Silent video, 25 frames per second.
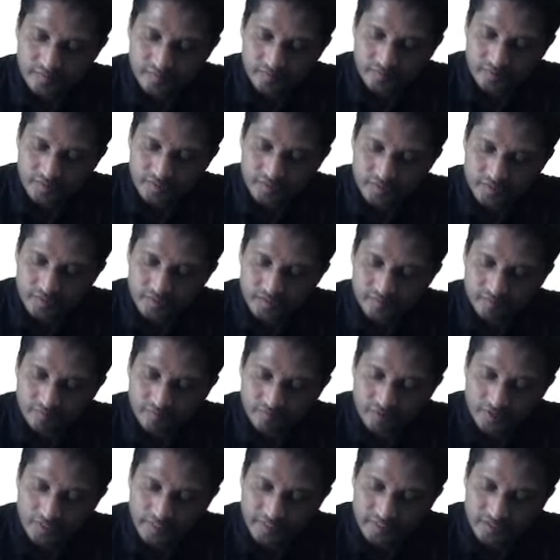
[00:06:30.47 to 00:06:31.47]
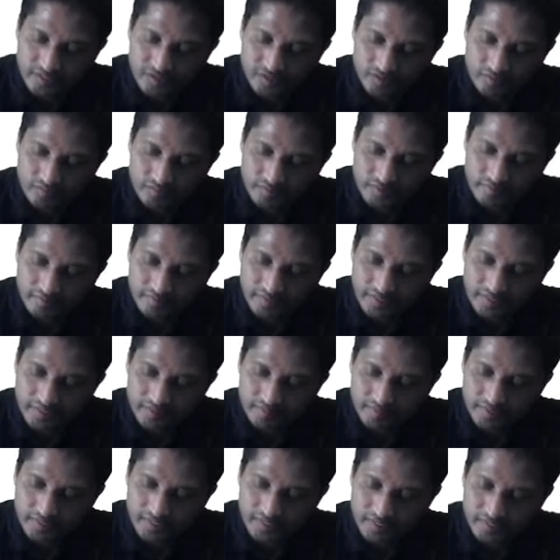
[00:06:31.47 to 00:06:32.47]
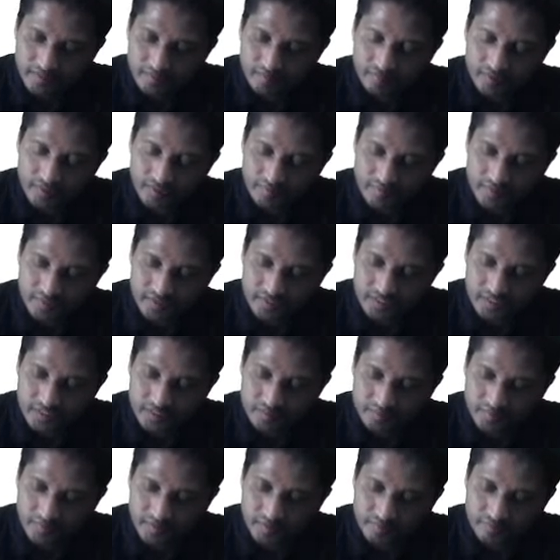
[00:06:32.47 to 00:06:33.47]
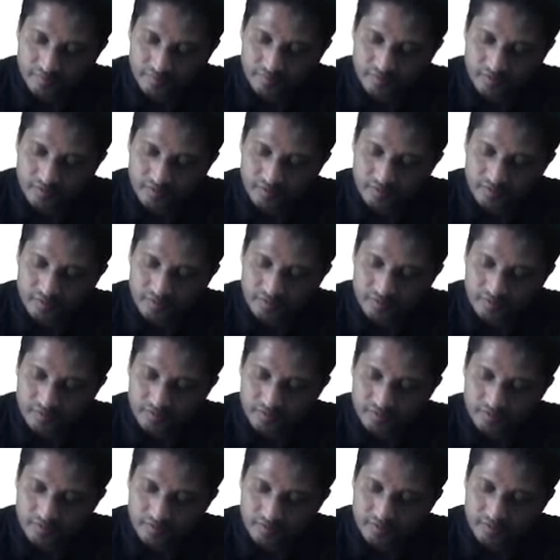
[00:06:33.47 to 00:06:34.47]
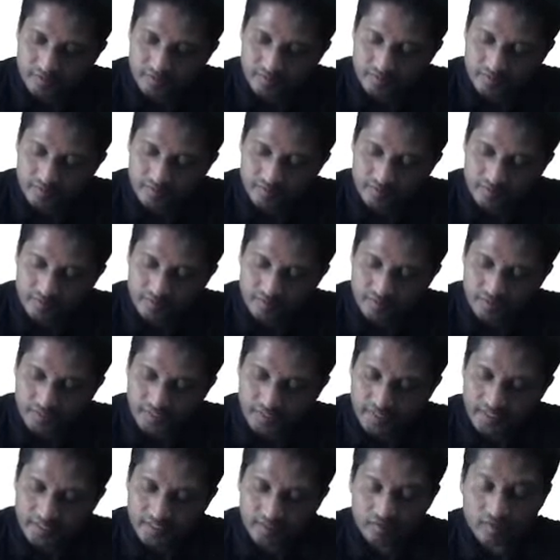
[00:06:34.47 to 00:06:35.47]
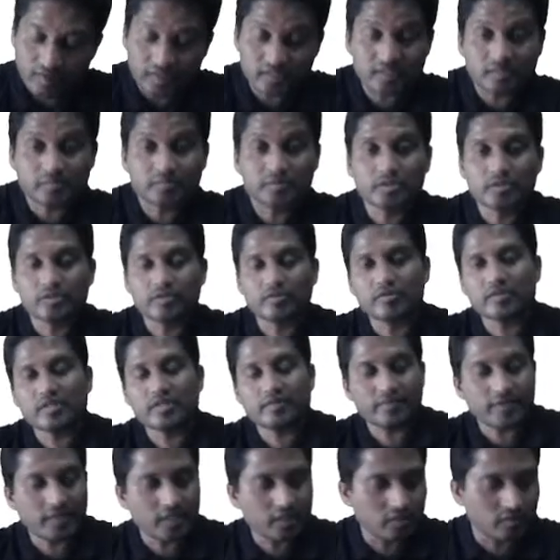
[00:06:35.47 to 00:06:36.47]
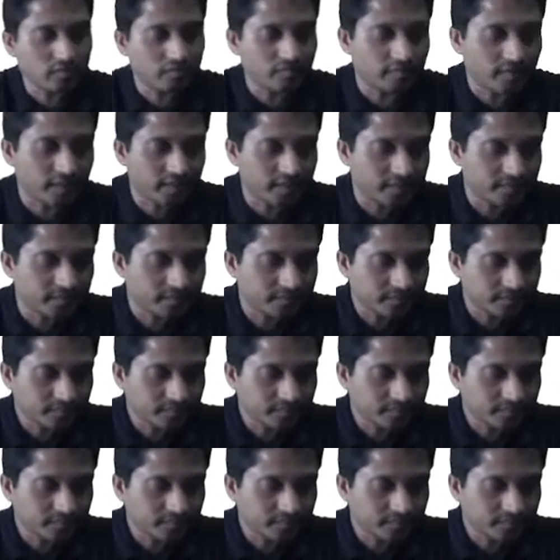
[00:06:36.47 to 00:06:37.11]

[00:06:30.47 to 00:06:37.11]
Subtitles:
plus 4x cube divided by 1 plus x power 4. Right, now I'll substitute the value of y.